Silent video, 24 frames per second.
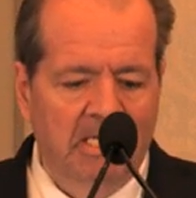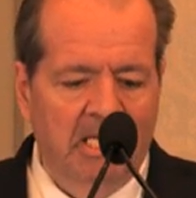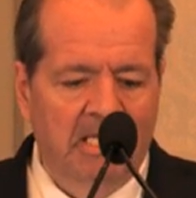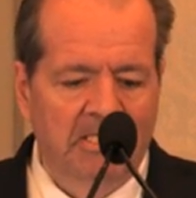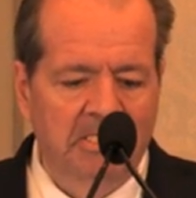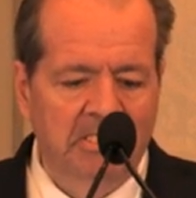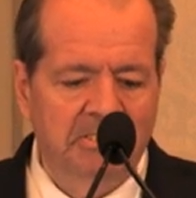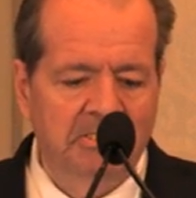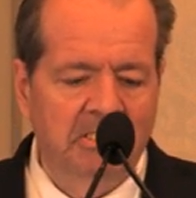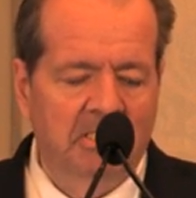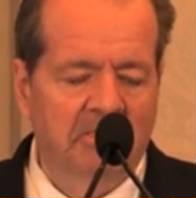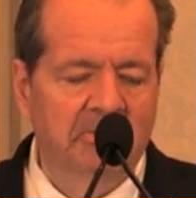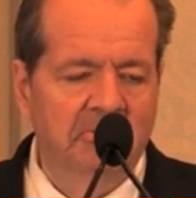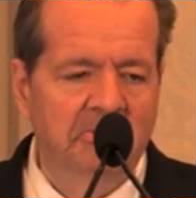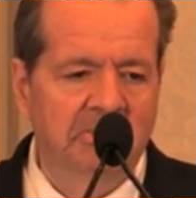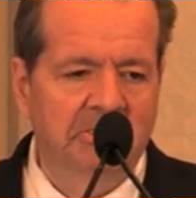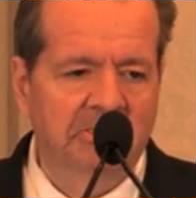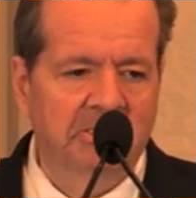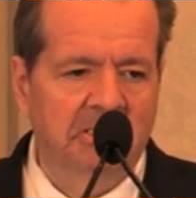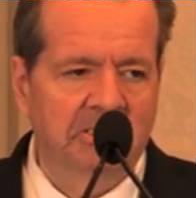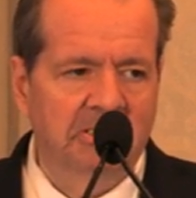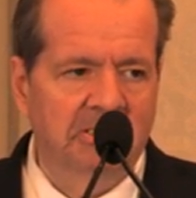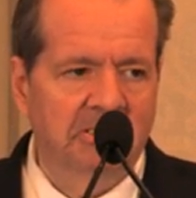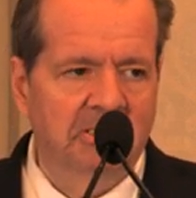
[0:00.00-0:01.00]
And this includes
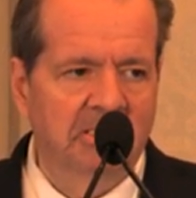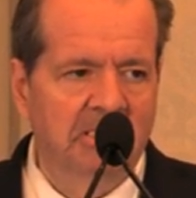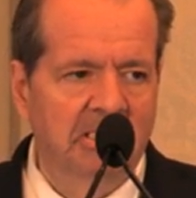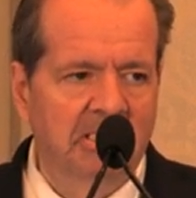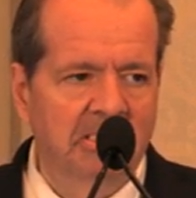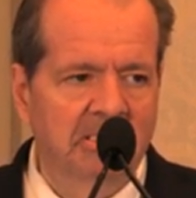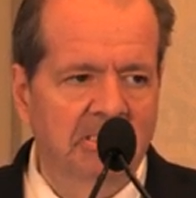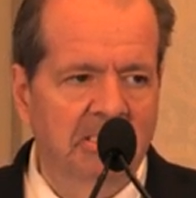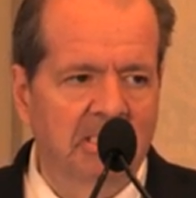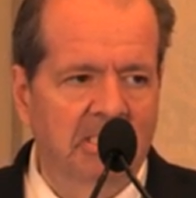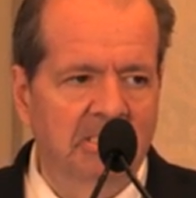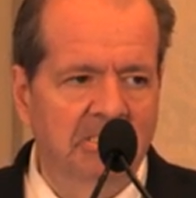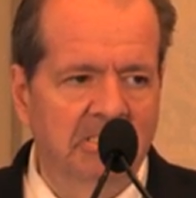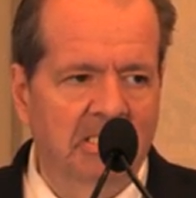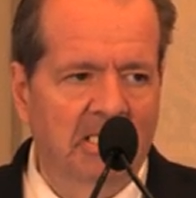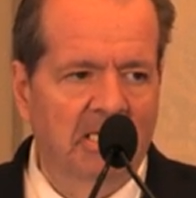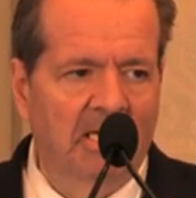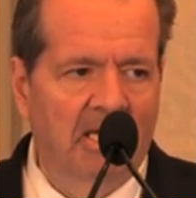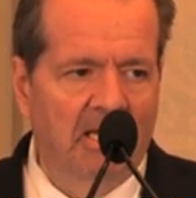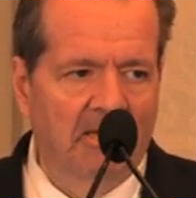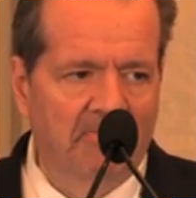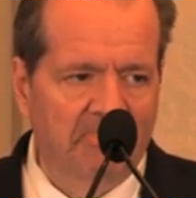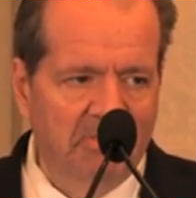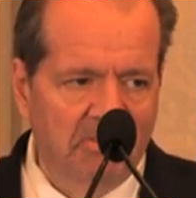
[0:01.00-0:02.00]
such things as
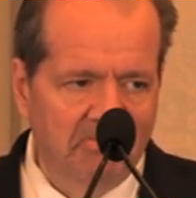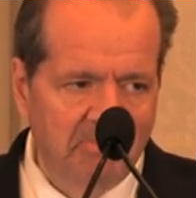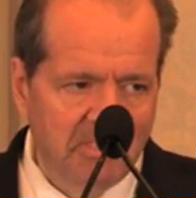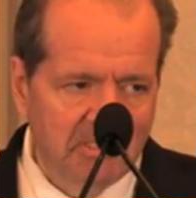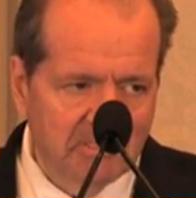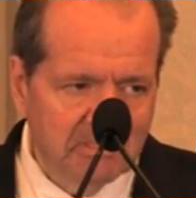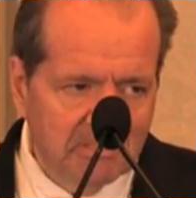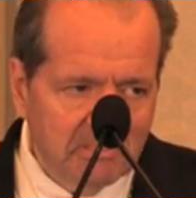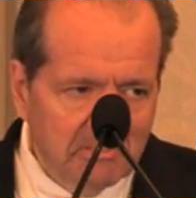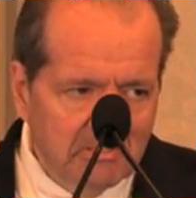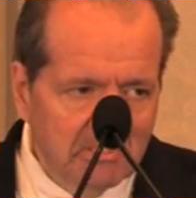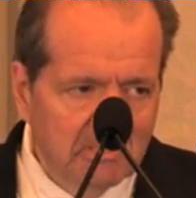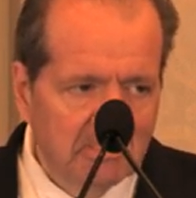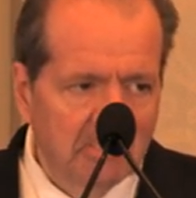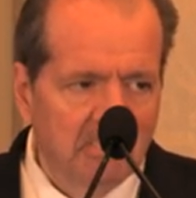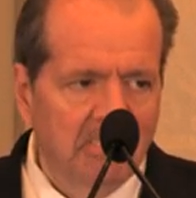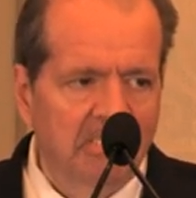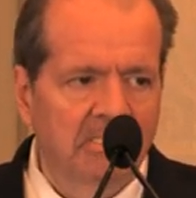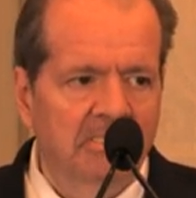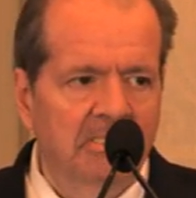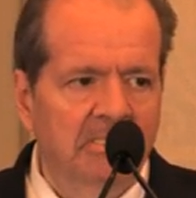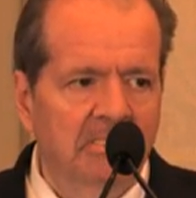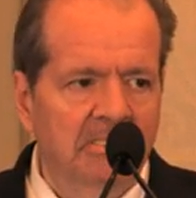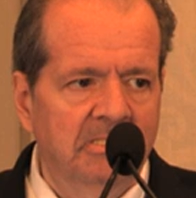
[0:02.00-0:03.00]
complement,
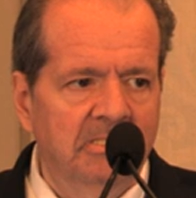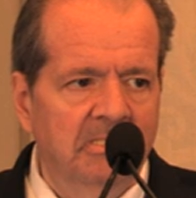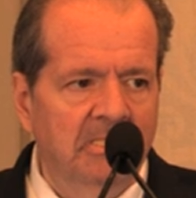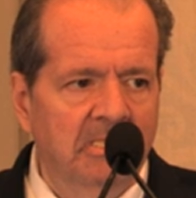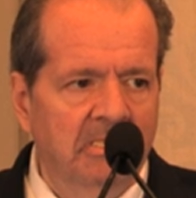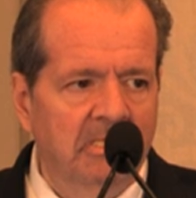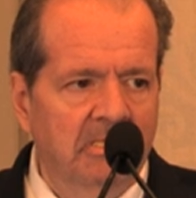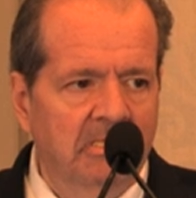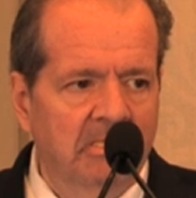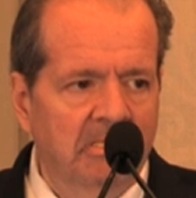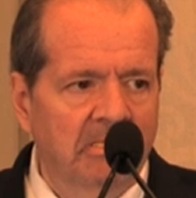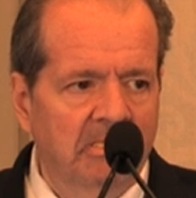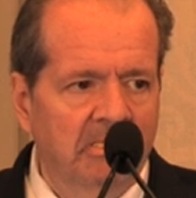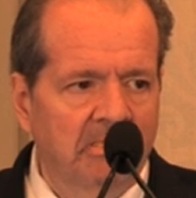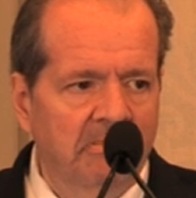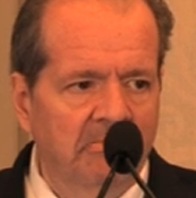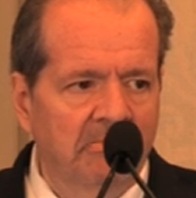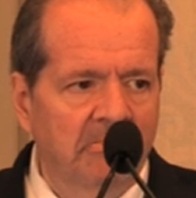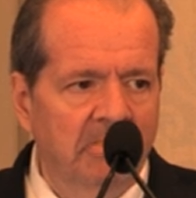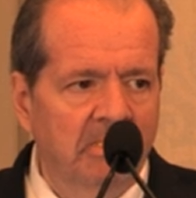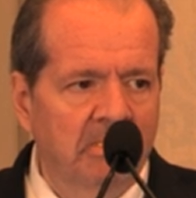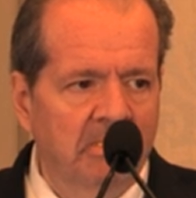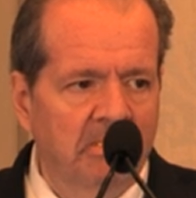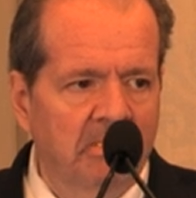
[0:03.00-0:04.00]

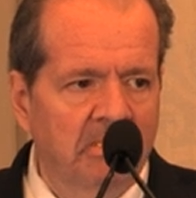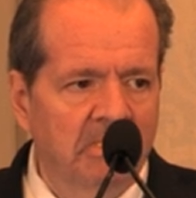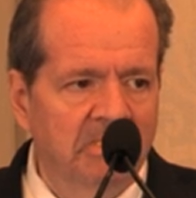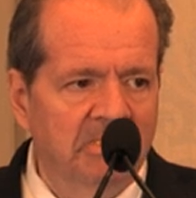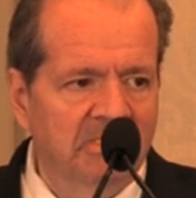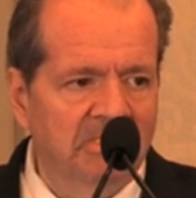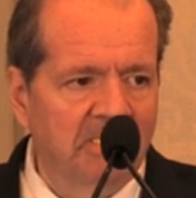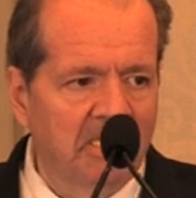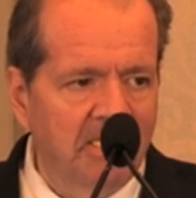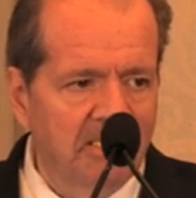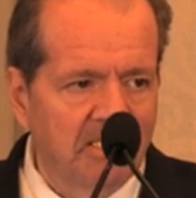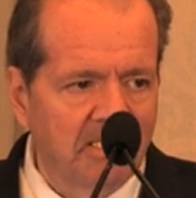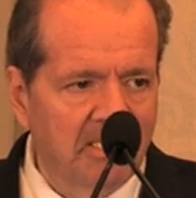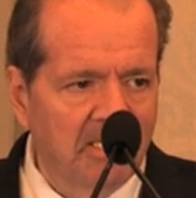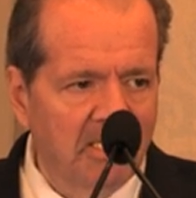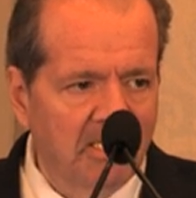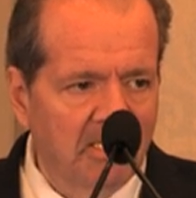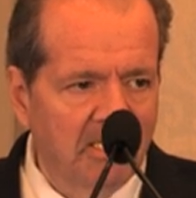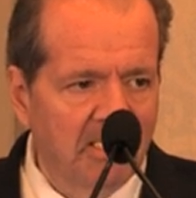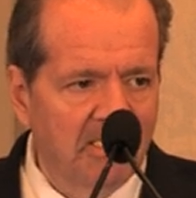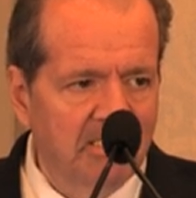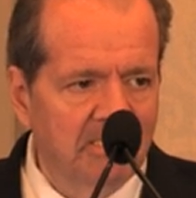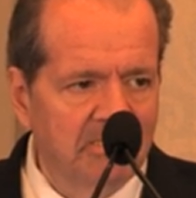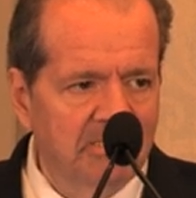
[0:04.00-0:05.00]

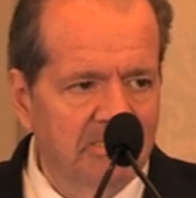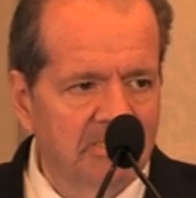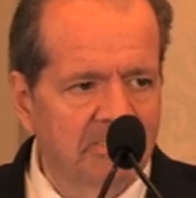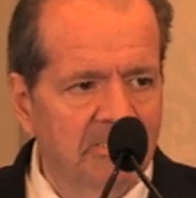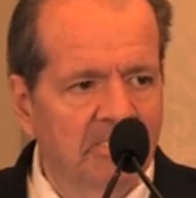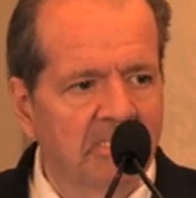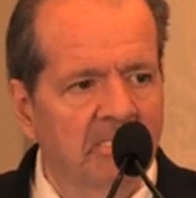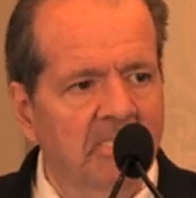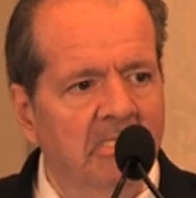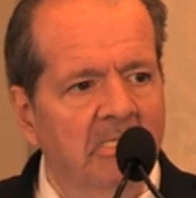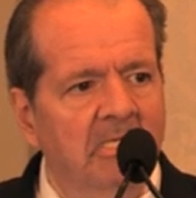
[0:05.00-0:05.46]
cytokines,